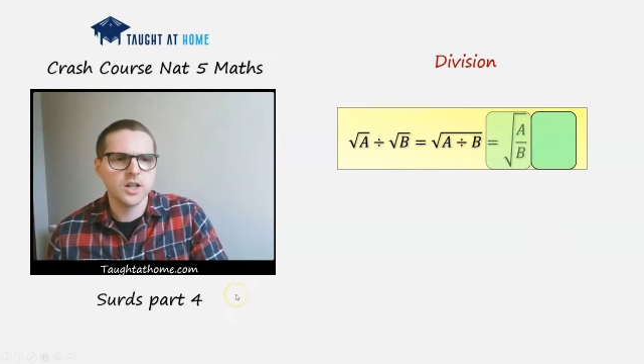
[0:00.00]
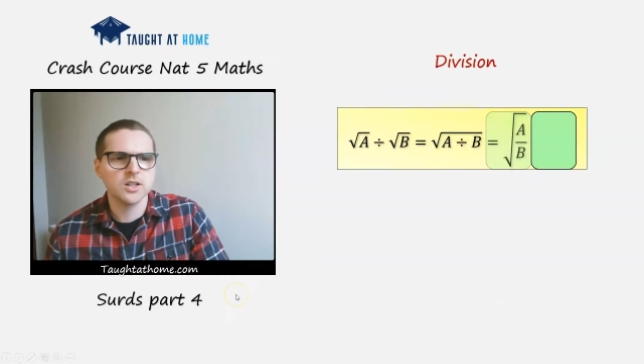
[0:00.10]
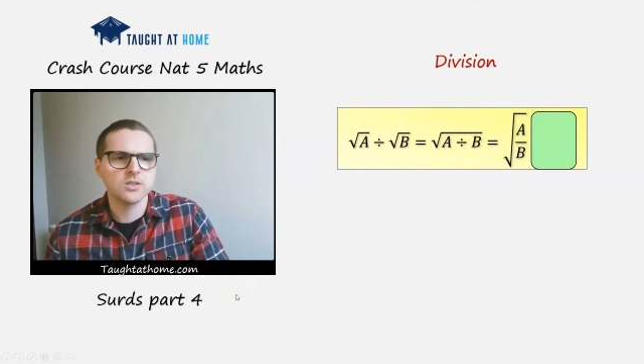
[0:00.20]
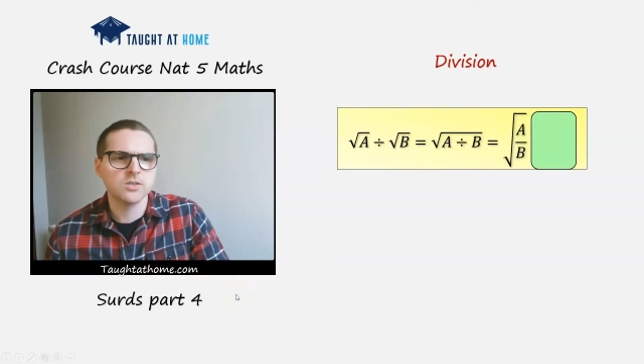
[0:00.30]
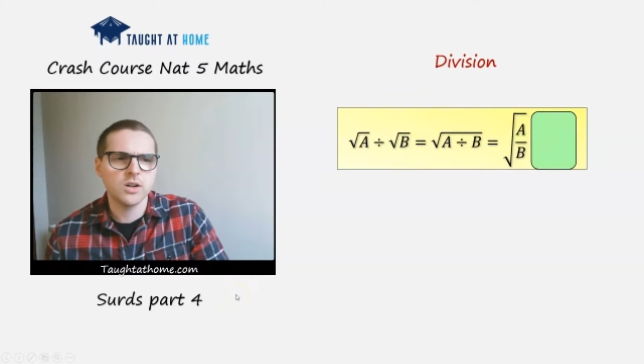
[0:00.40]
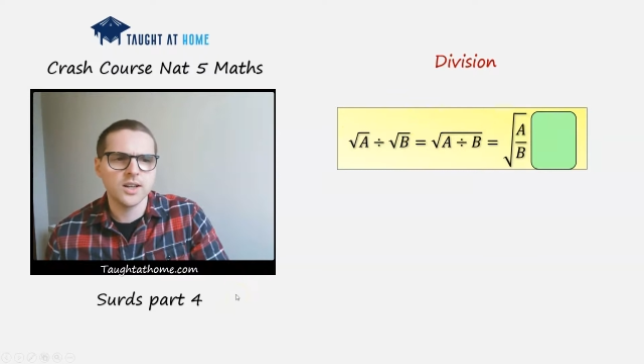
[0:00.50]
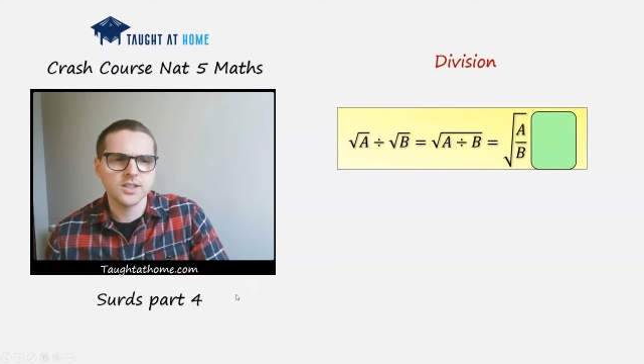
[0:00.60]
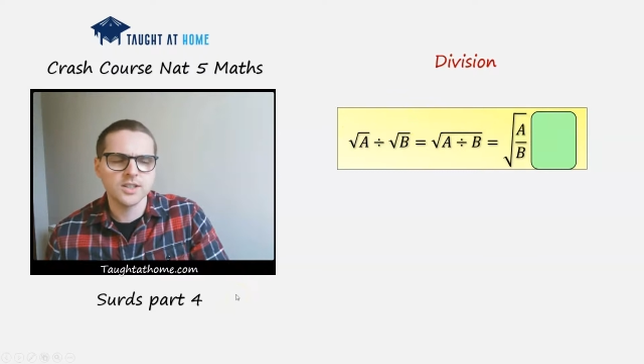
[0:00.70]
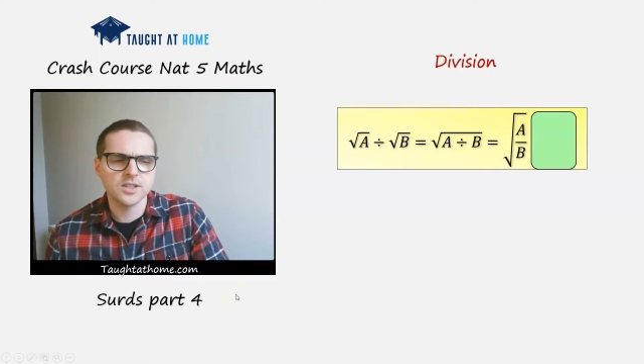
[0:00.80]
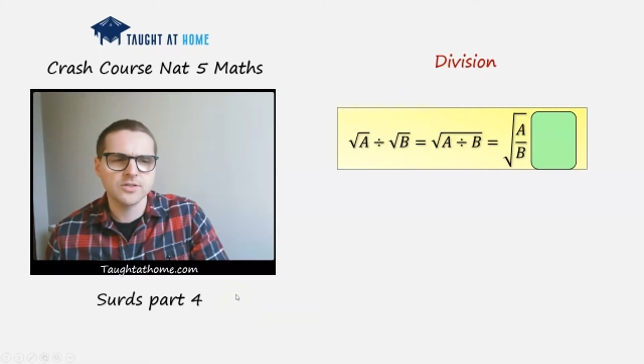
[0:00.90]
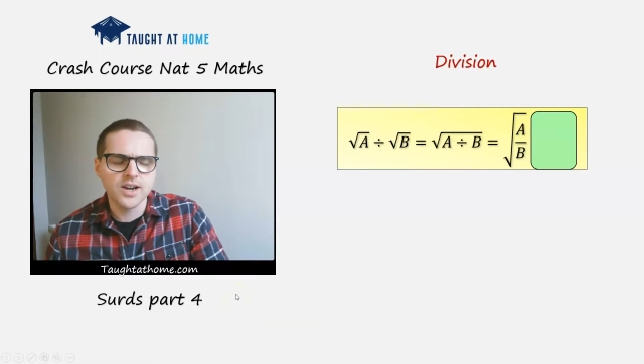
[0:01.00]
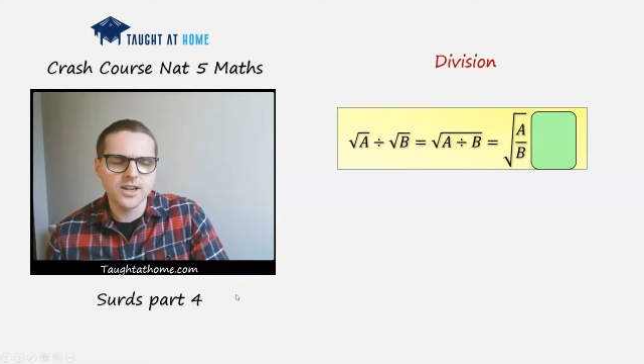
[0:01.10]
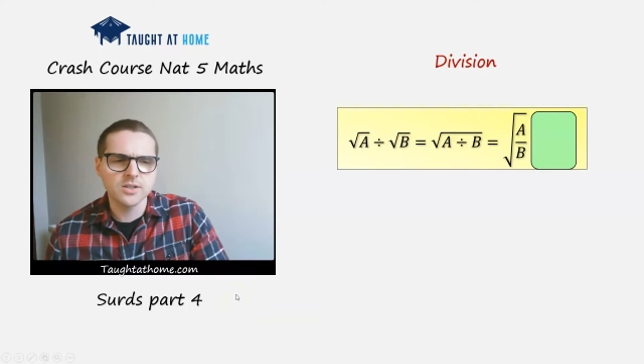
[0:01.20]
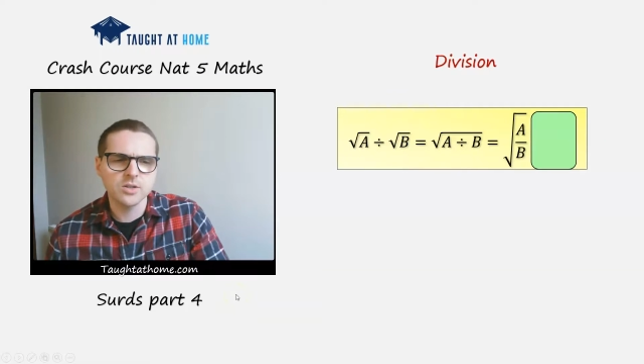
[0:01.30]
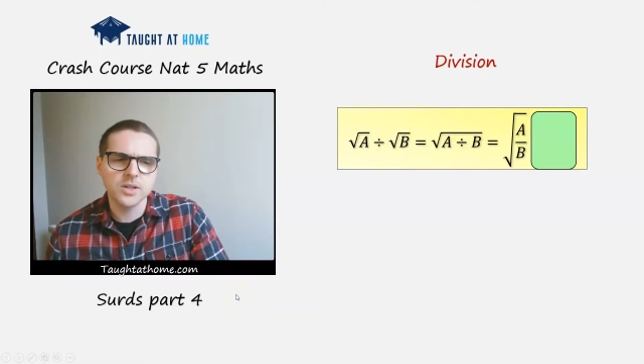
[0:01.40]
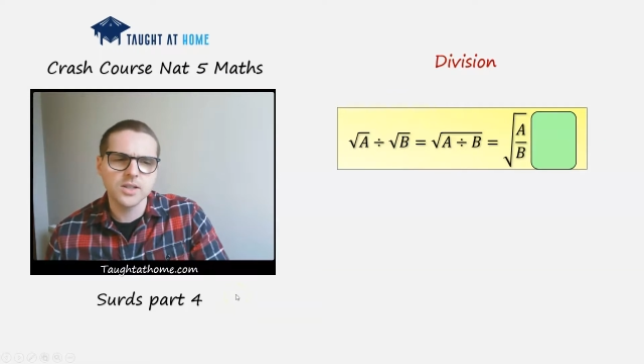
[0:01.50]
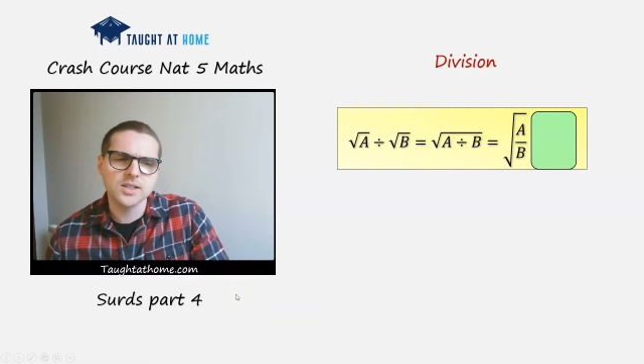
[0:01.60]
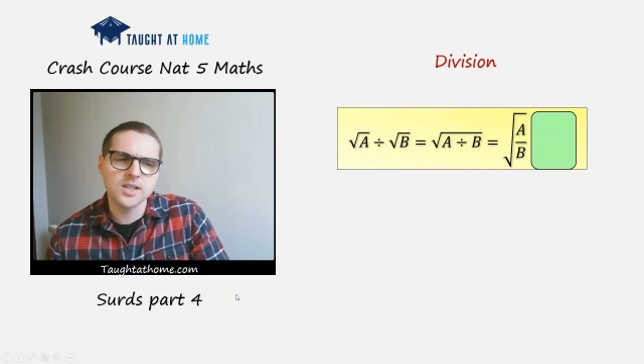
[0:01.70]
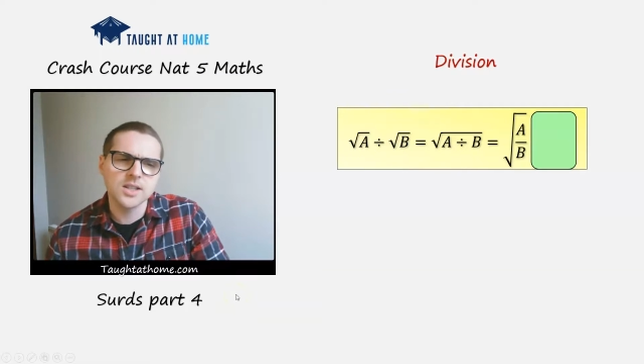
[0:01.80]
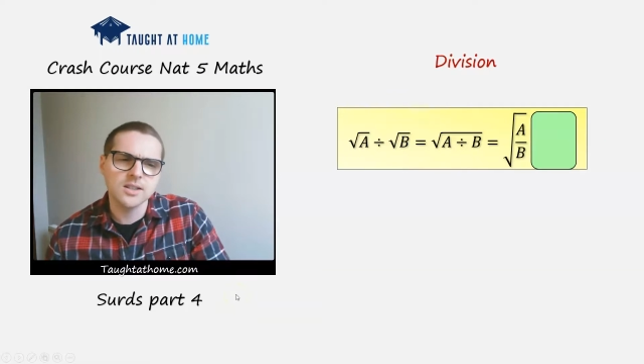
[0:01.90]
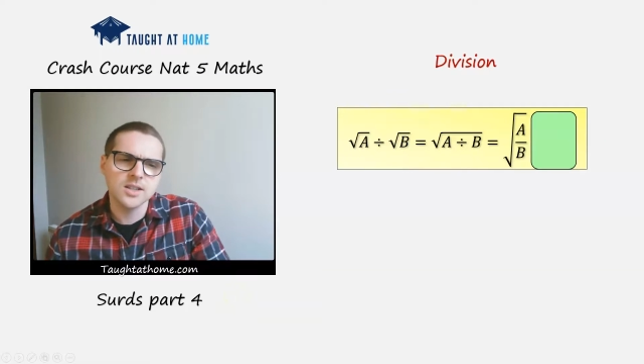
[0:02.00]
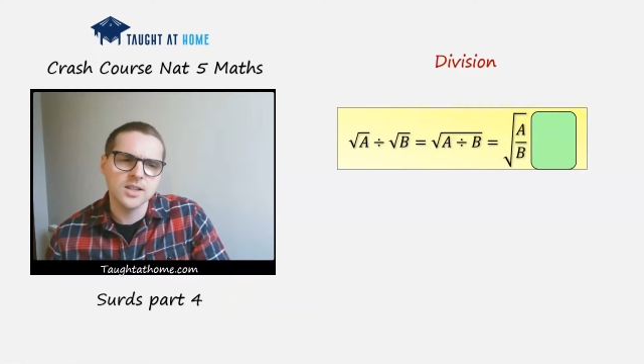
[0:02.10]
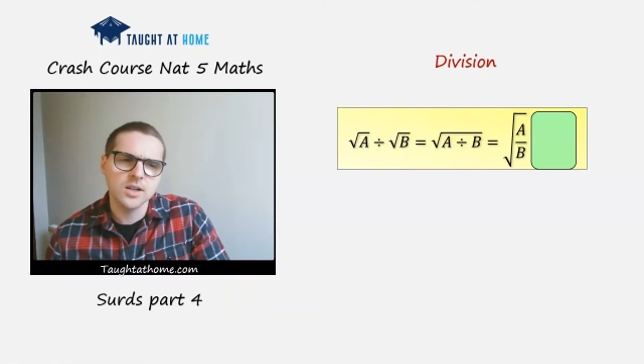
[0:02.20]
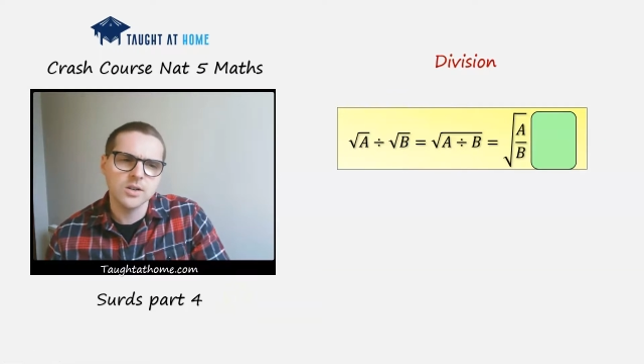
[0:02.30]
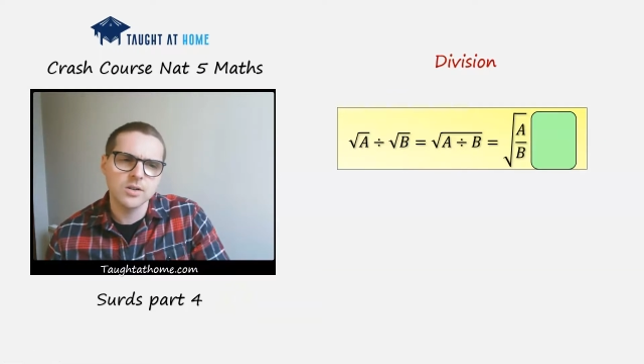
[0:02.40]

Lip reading: so as a fraction. So we can say the